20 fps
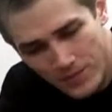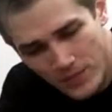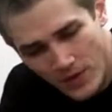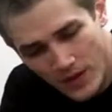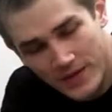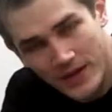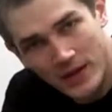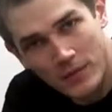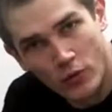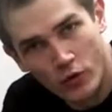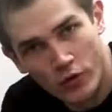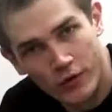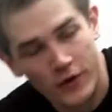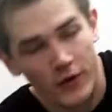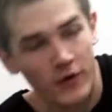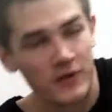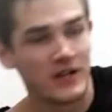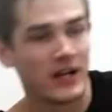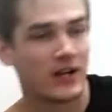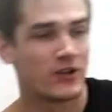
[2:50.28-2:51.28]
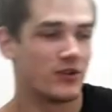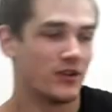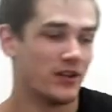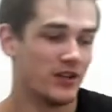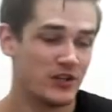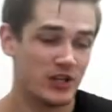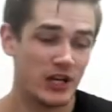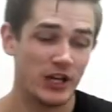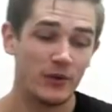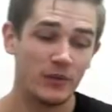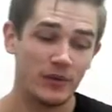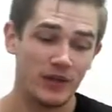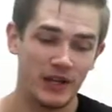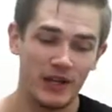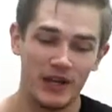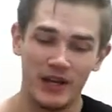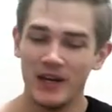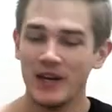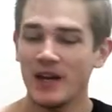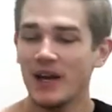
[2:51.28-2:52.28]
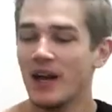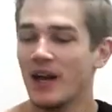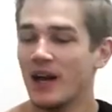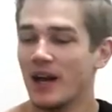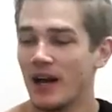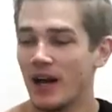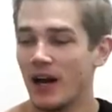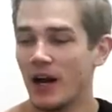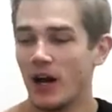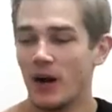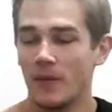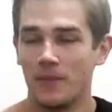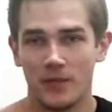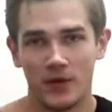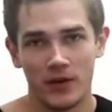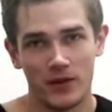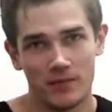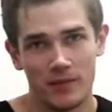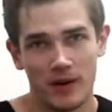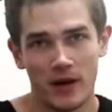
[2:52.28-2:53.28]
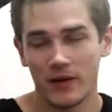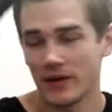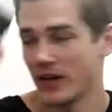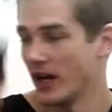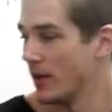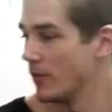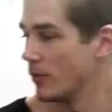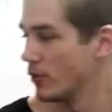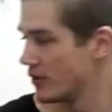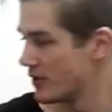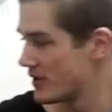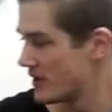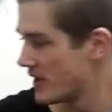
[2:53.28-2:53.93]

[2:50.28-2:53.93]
Need more of those actually, genuinely. Power cable is